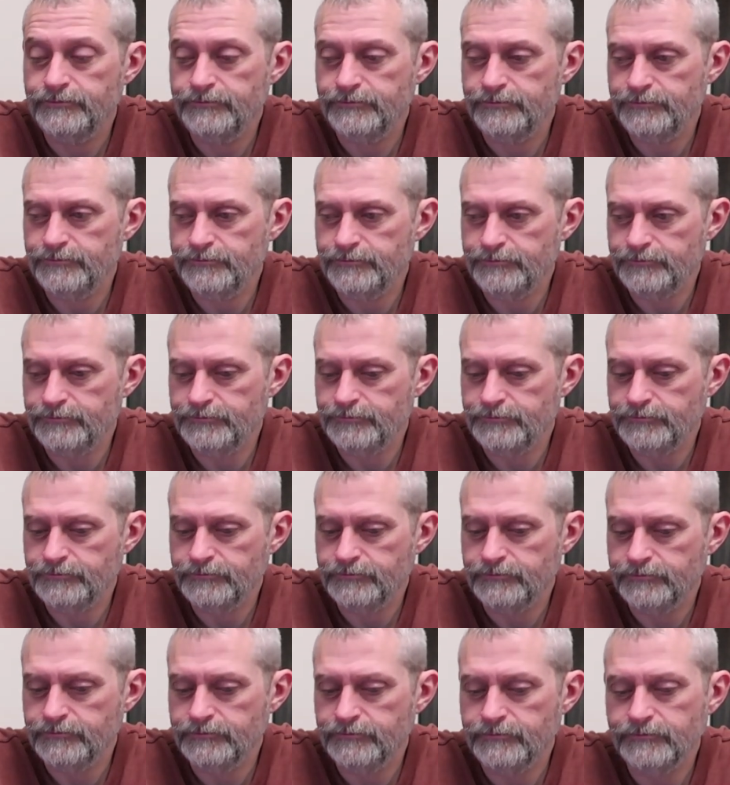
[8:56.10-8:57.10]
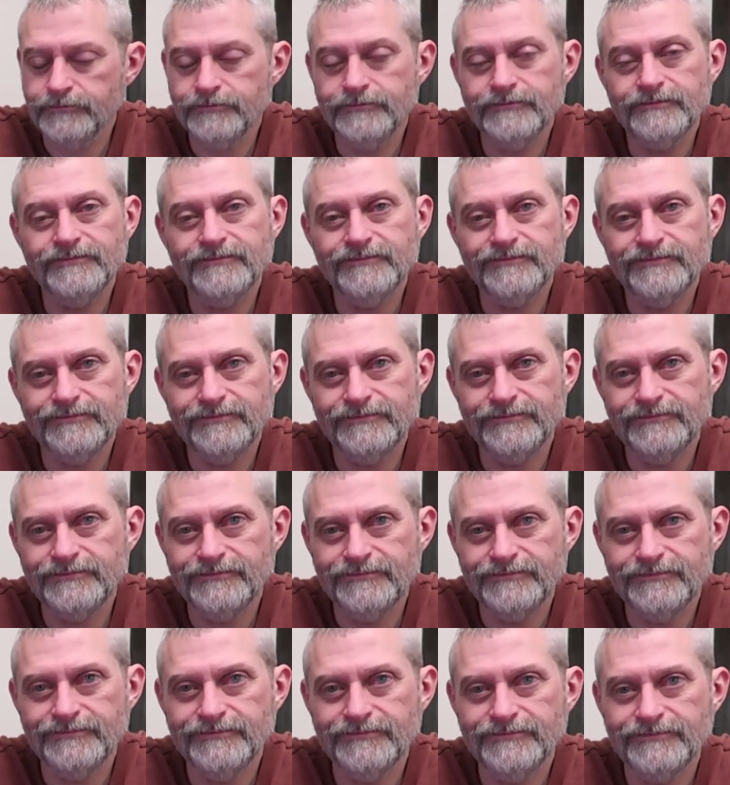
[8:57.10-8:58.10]

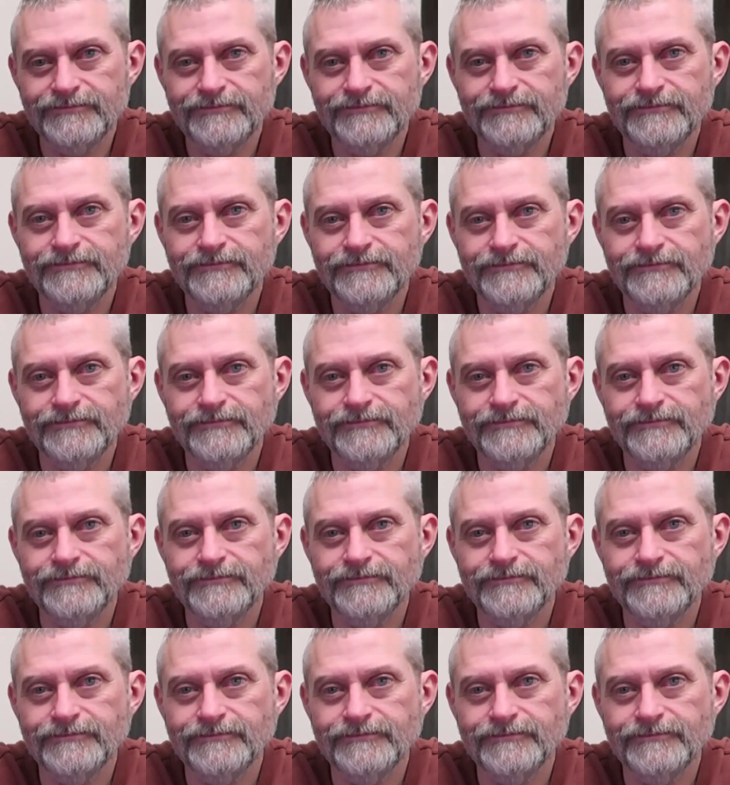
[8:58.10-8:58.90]
No words are spoken by the person on screen.